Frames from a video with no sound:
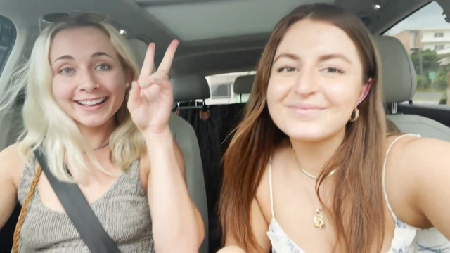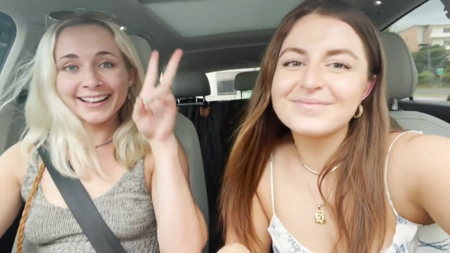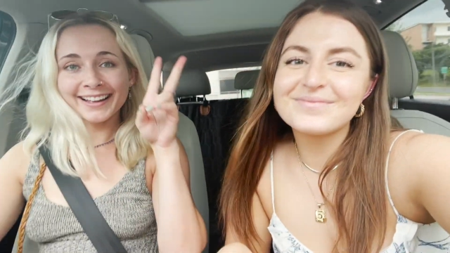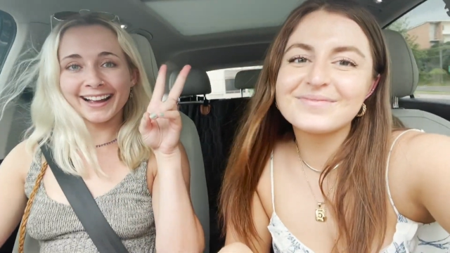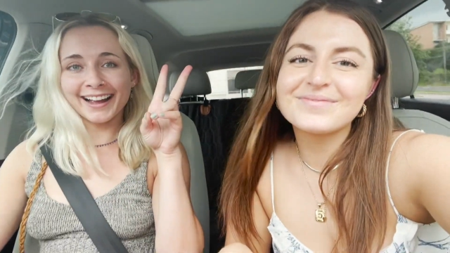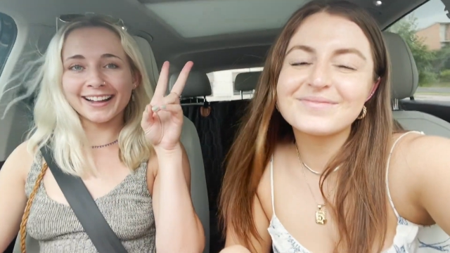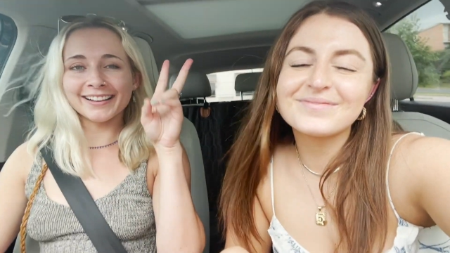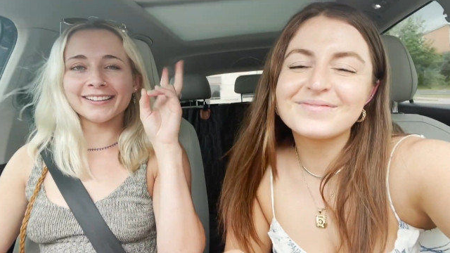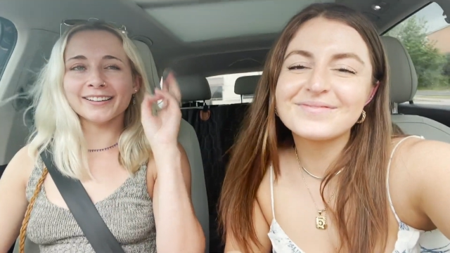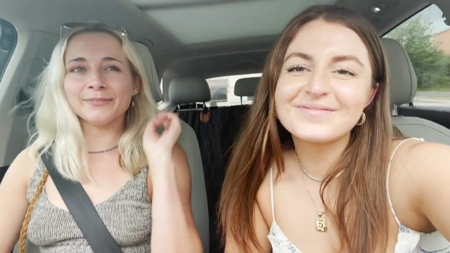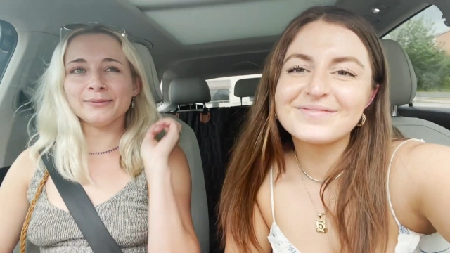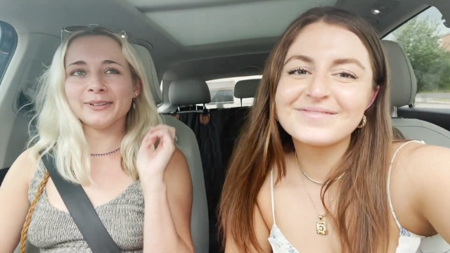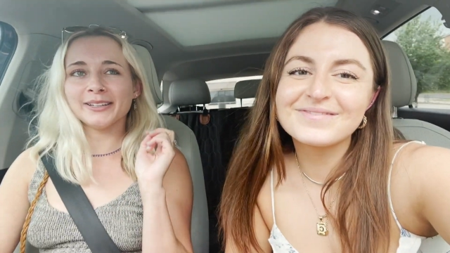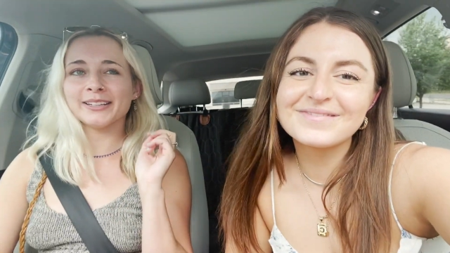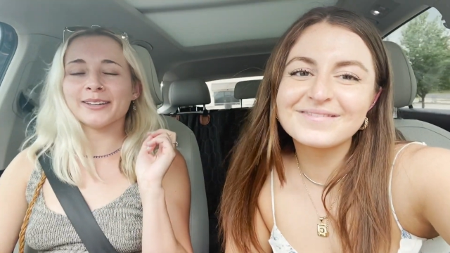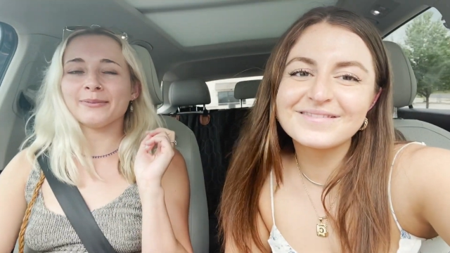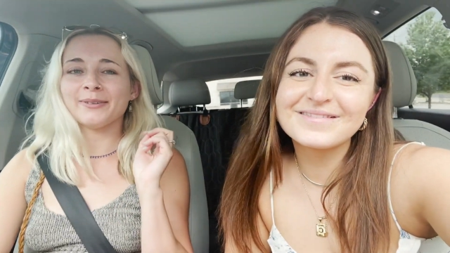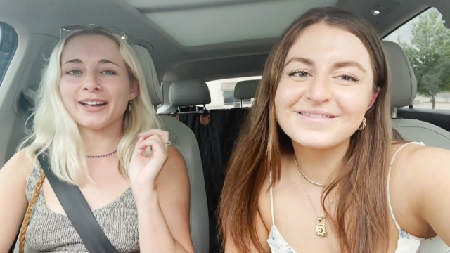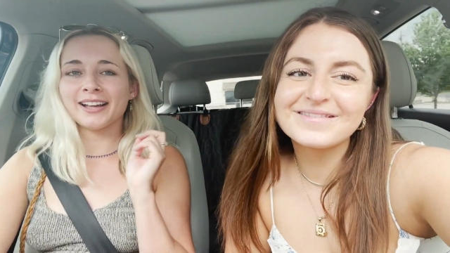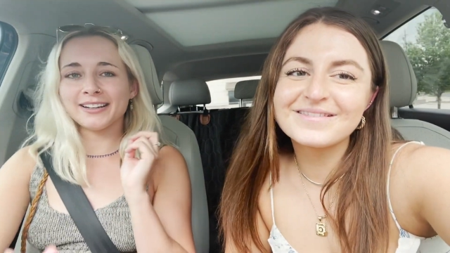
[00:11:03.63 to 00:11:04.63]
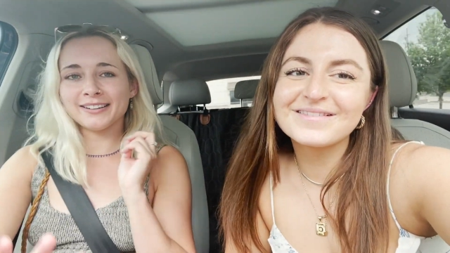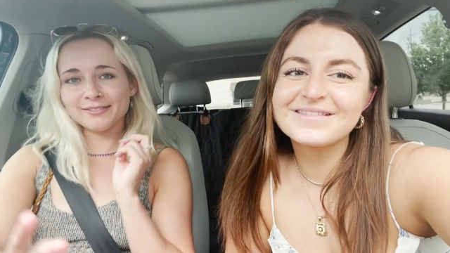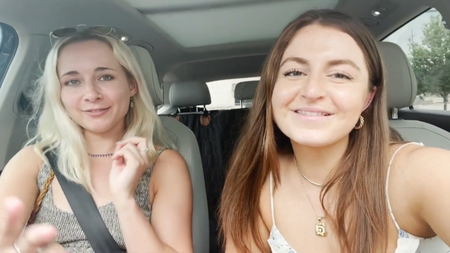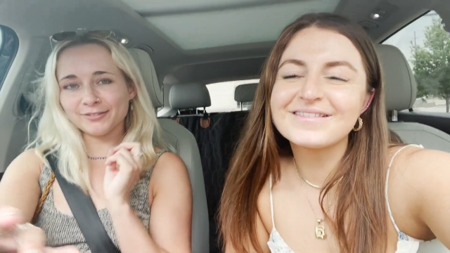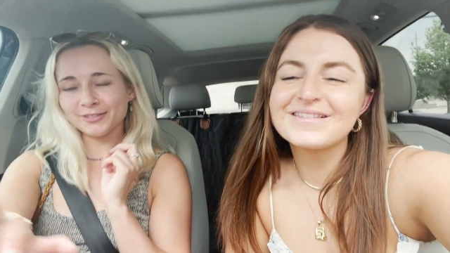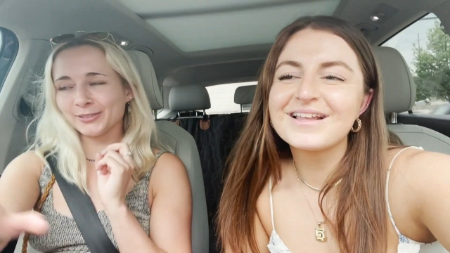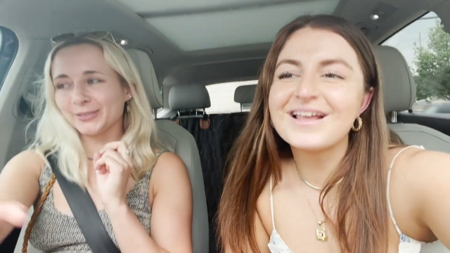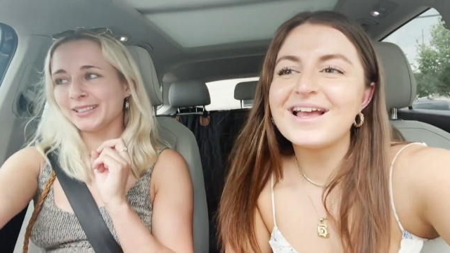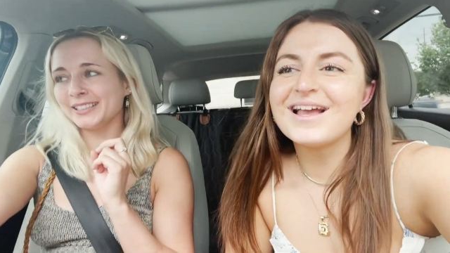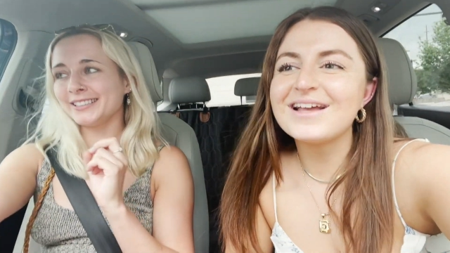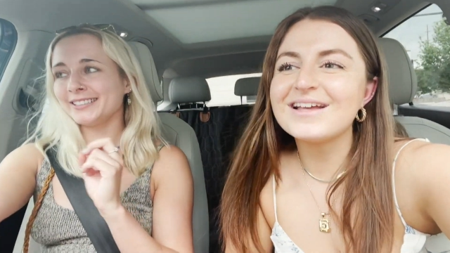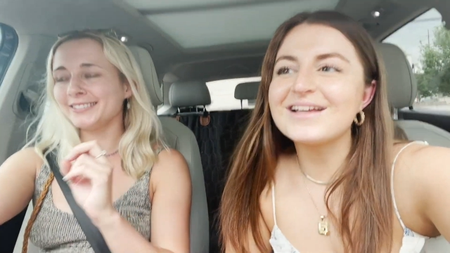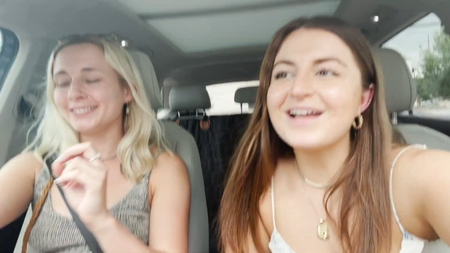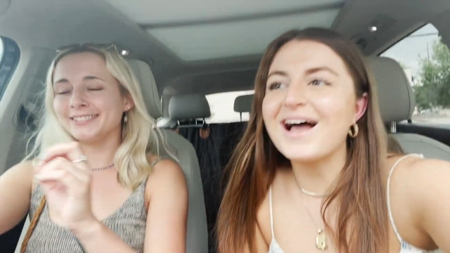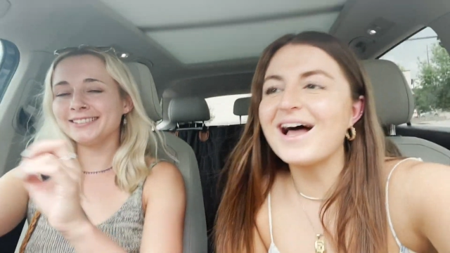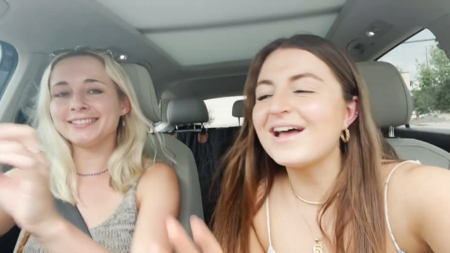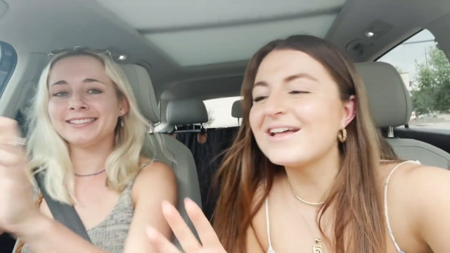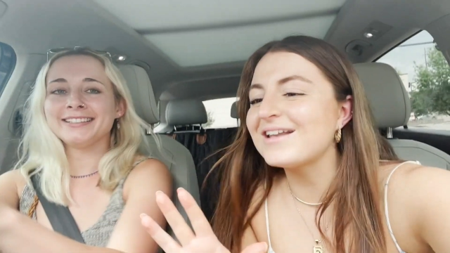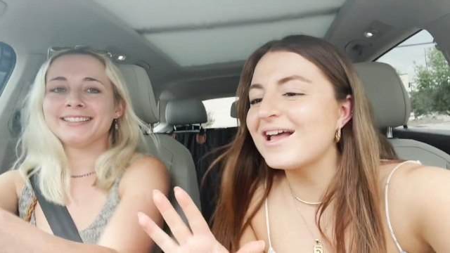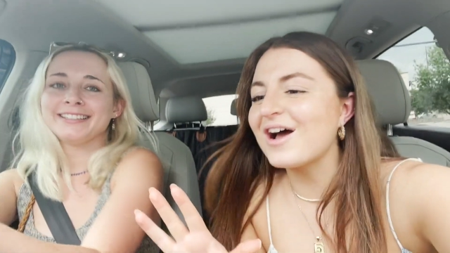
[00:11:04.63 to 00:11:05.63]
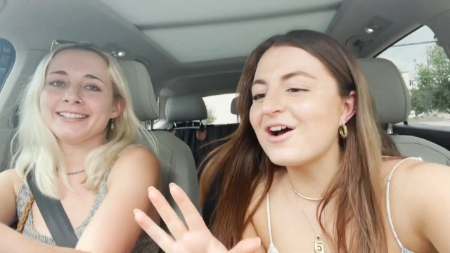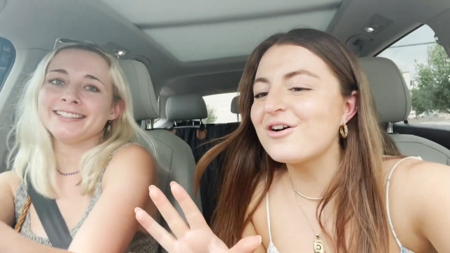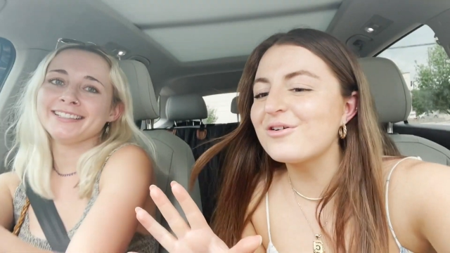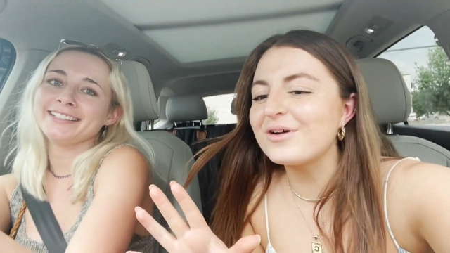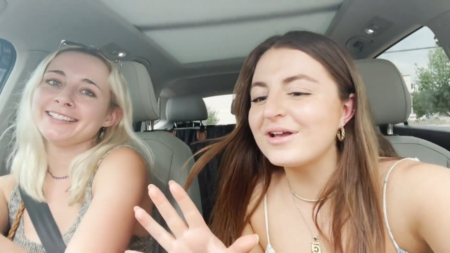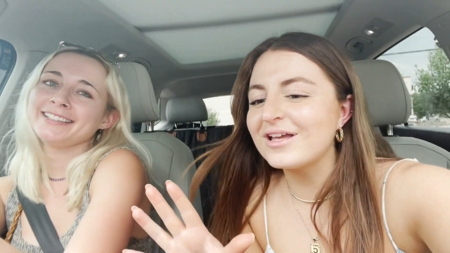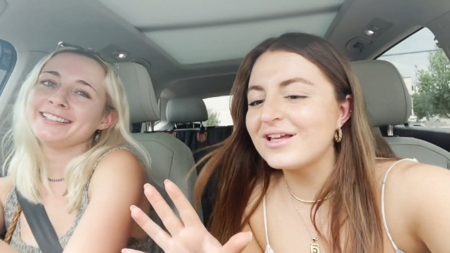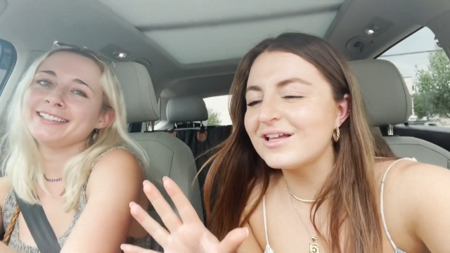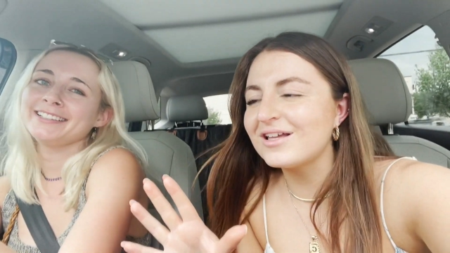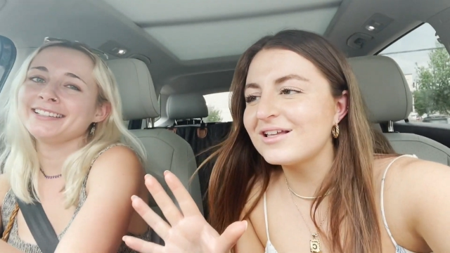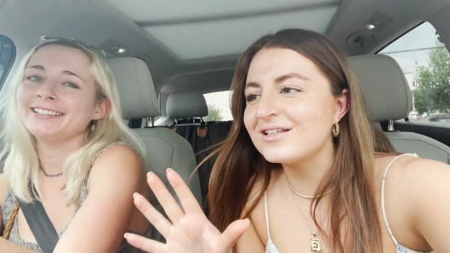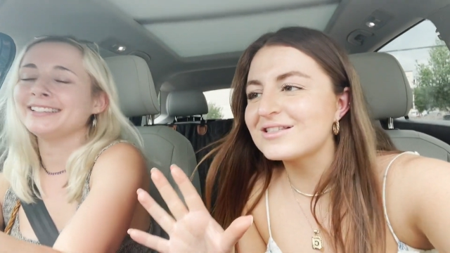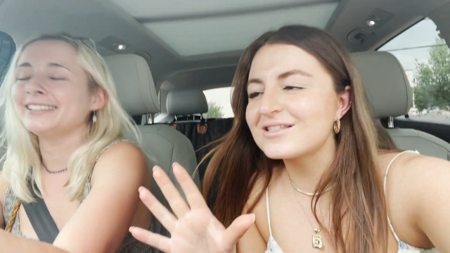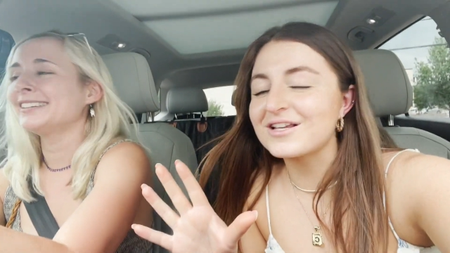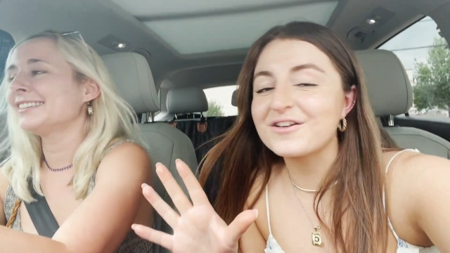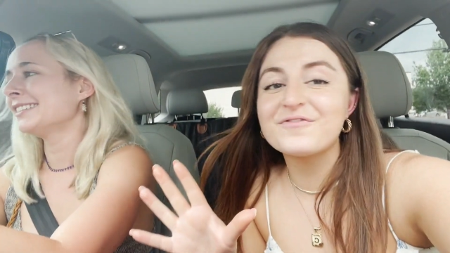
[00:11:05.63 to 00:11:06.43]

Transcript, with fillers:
Speaker 1: I love being a bad influence.
Speaker 2: Yeah, and now it's like